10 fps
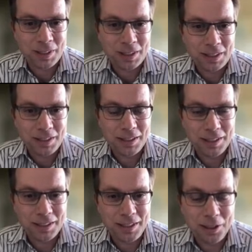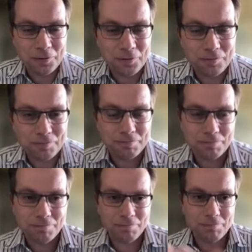that instead of,
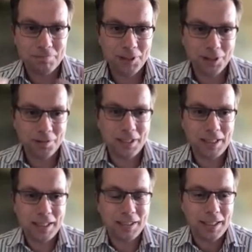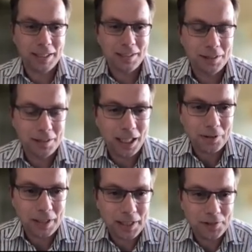you know, thinking that our
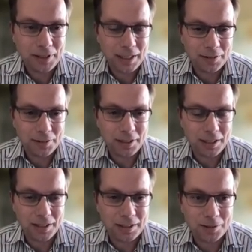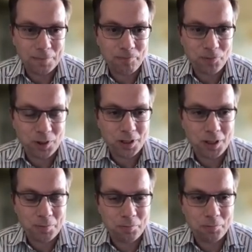lifestyles are uh,